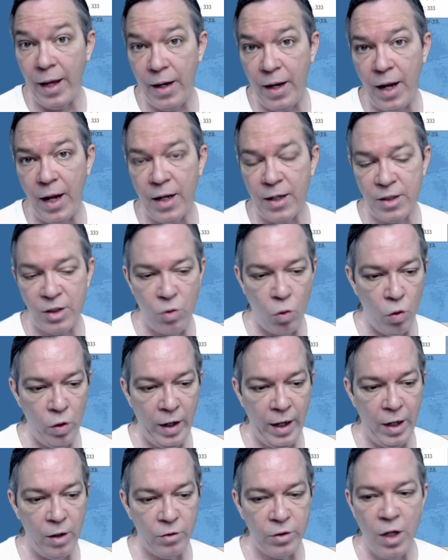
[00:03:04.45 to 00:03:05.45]
as
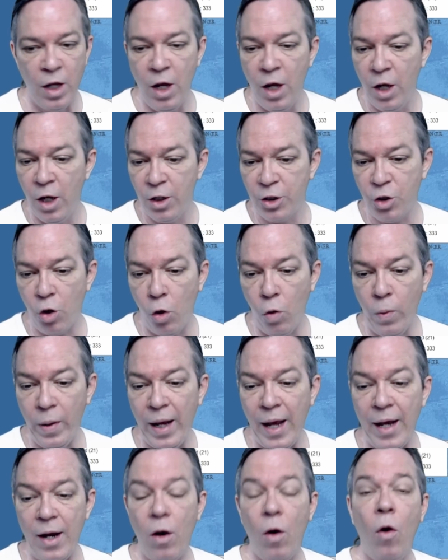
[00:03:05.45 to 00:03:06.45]
tornadoes. Showing we
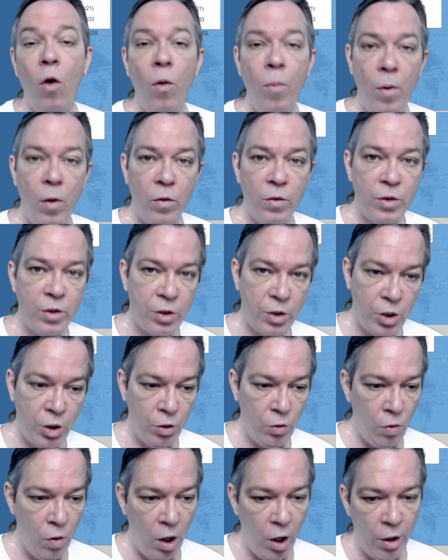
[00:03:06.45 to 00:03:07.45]
had almost
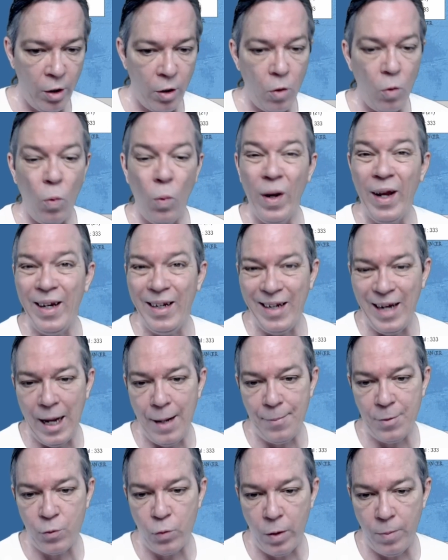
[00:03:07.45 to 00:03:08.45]
two hundred wind
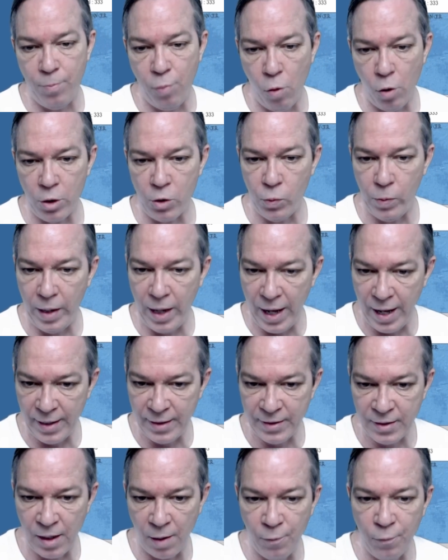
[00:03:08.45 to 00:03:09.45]
damage reports. We
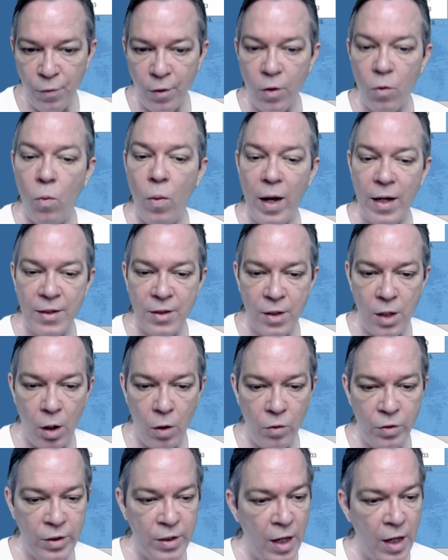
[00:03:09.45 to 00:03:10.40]
had some for the West Coast,